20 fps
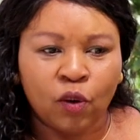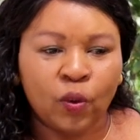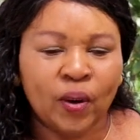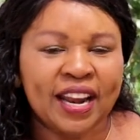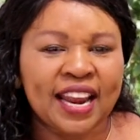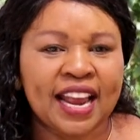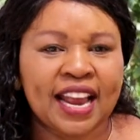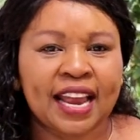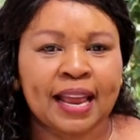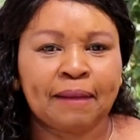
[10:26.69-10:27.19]

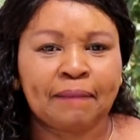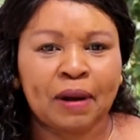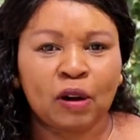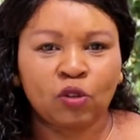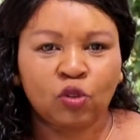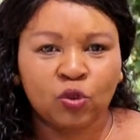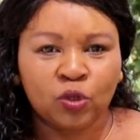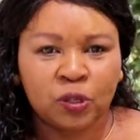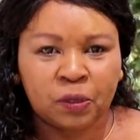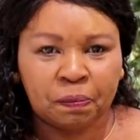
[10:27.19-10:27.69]
when he came
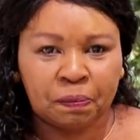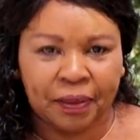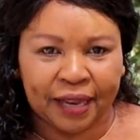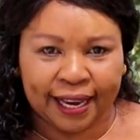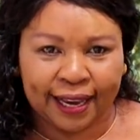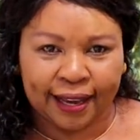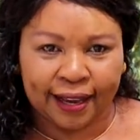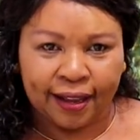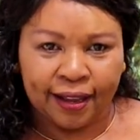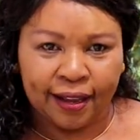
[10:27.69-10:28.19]
out to
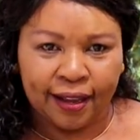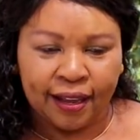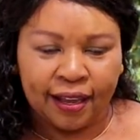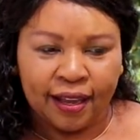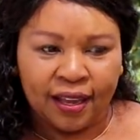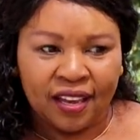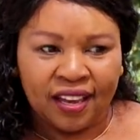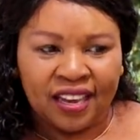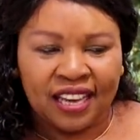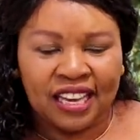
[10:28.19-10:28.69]
speak,
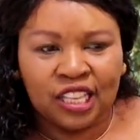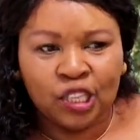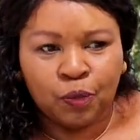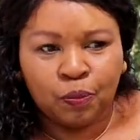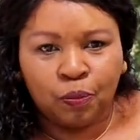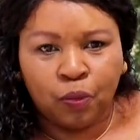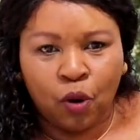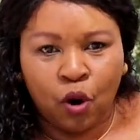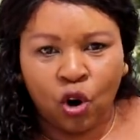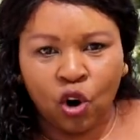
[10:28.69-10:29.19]
he
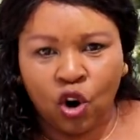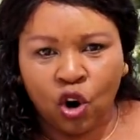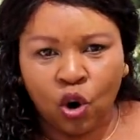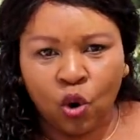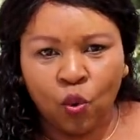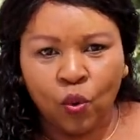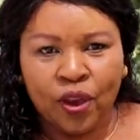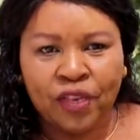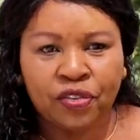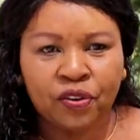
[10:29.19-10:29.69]

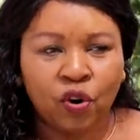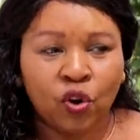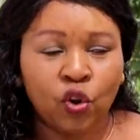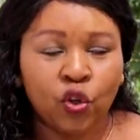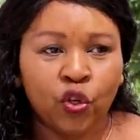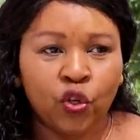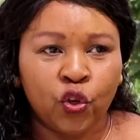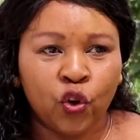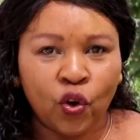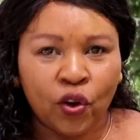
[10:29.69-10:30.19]
spoke with
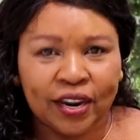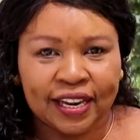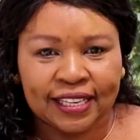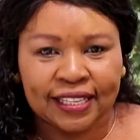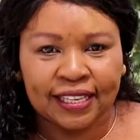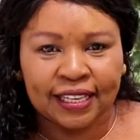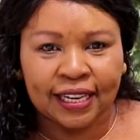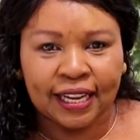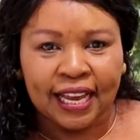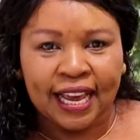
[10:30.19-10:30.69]

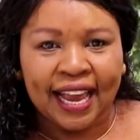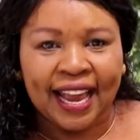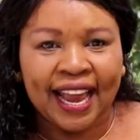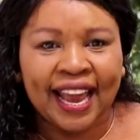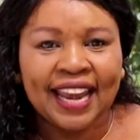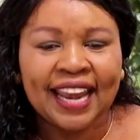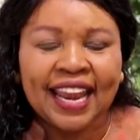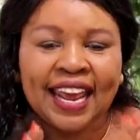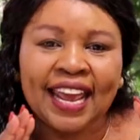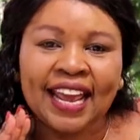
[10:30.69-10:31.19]
authority
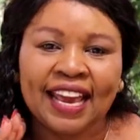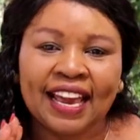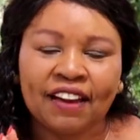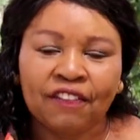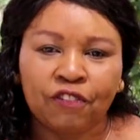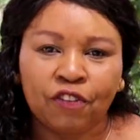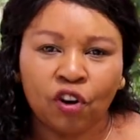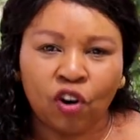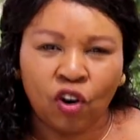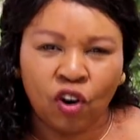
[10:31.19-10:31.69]
and he
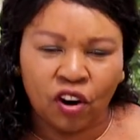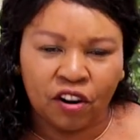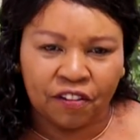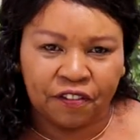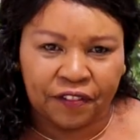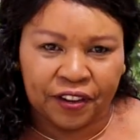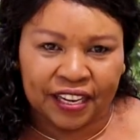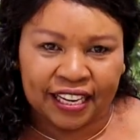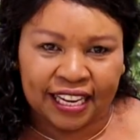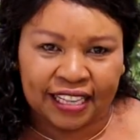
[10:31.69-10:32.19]
gave
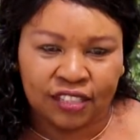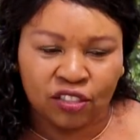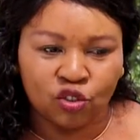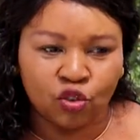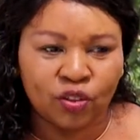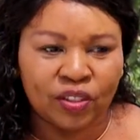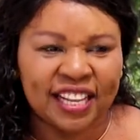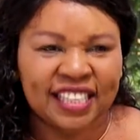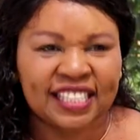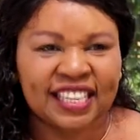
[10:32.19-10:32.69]
confidence
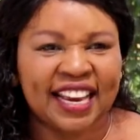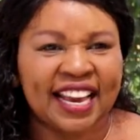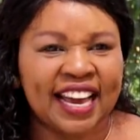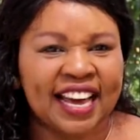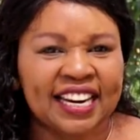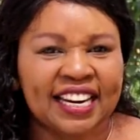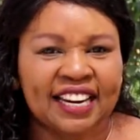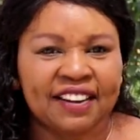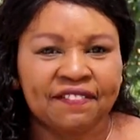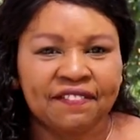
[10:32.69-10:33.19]
to the
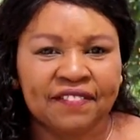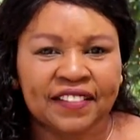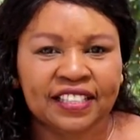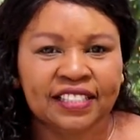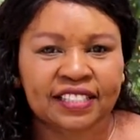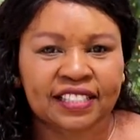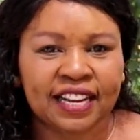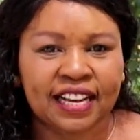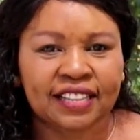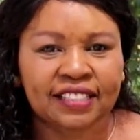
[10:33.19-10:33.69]
scared
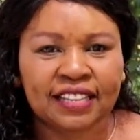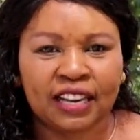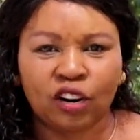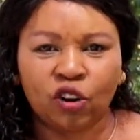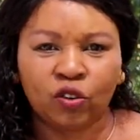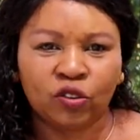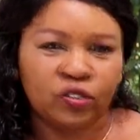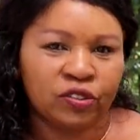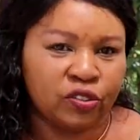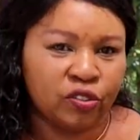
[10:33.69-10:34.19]
investors
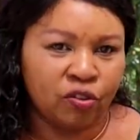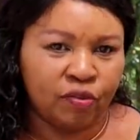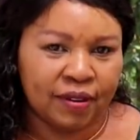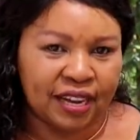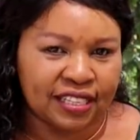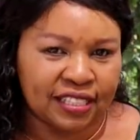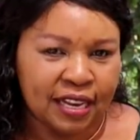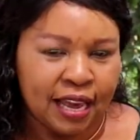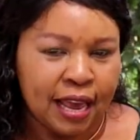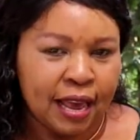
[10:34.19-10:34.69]
and
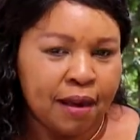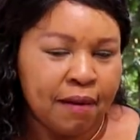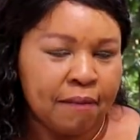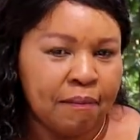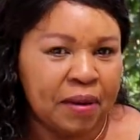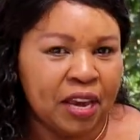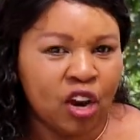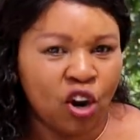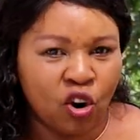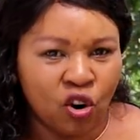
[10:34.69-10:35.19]
consumers
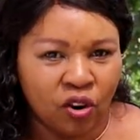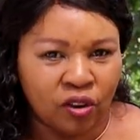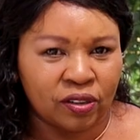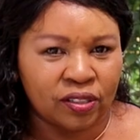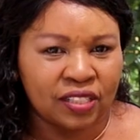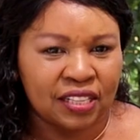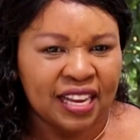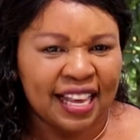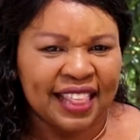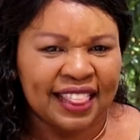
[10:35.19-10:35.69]

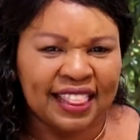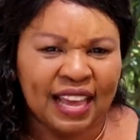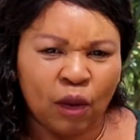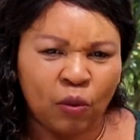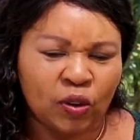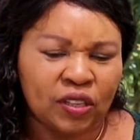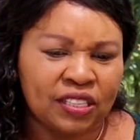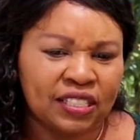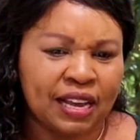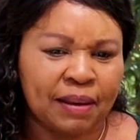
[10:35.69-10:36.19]
because there
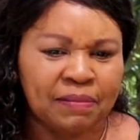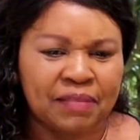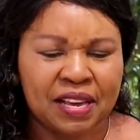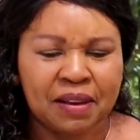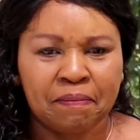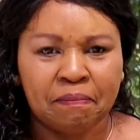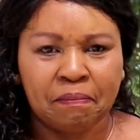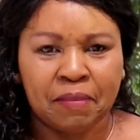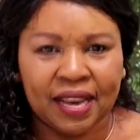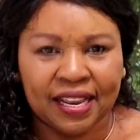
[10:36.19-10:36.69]
was
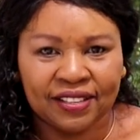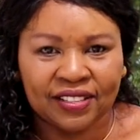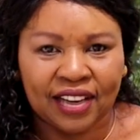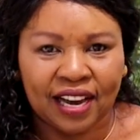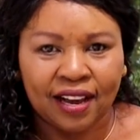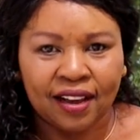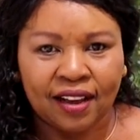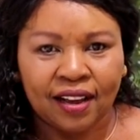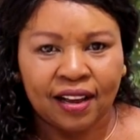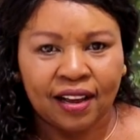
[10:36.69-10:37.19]
something
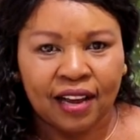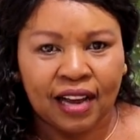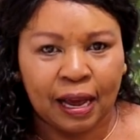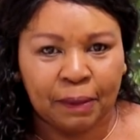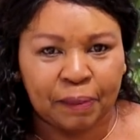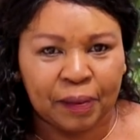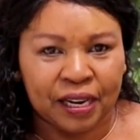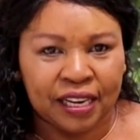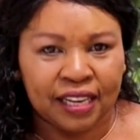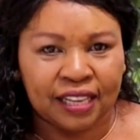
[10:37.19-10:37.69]
major
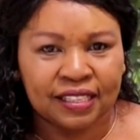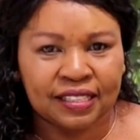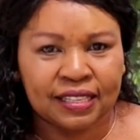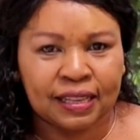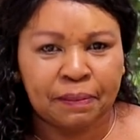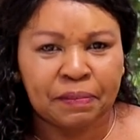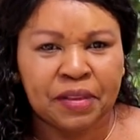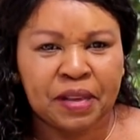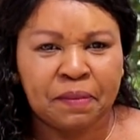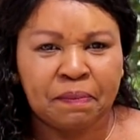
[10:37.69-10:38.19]
happening,
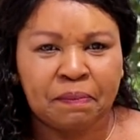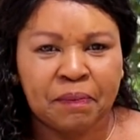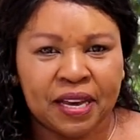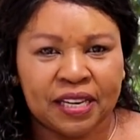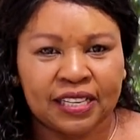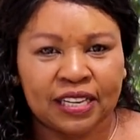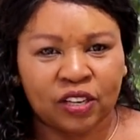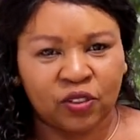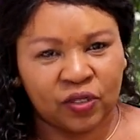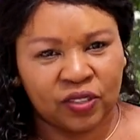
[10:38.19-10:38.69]
something
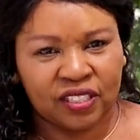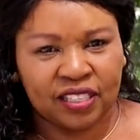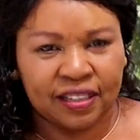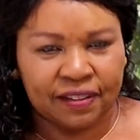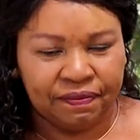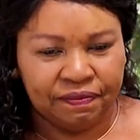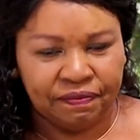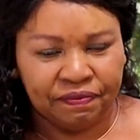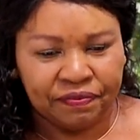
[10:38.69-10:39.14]
major to say.